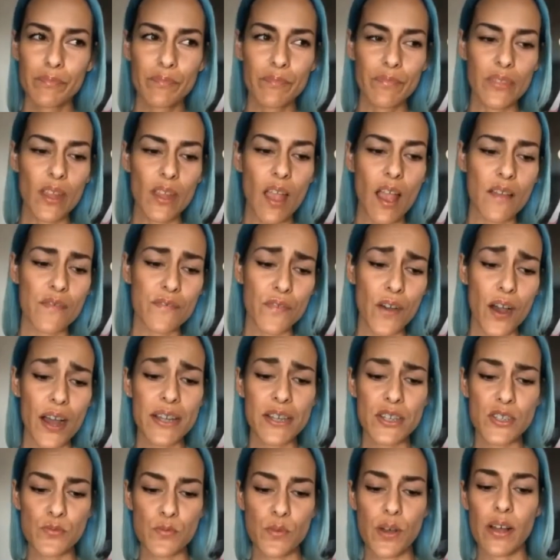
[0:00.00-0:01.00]
I
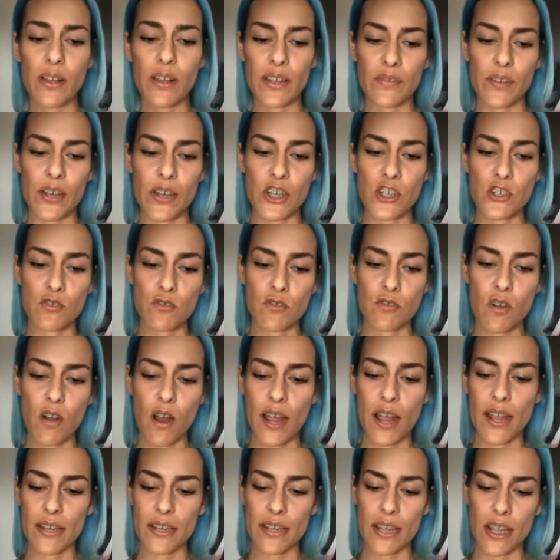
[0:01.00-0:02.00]
find as well, if I try
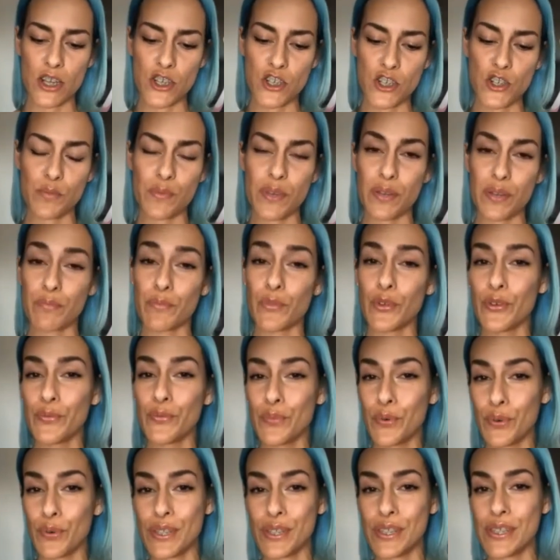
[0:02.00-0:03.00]
and get too many mood
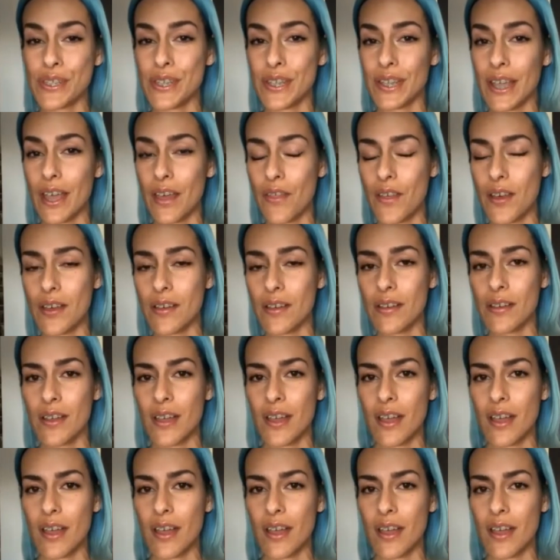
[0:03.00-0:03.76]
boards together,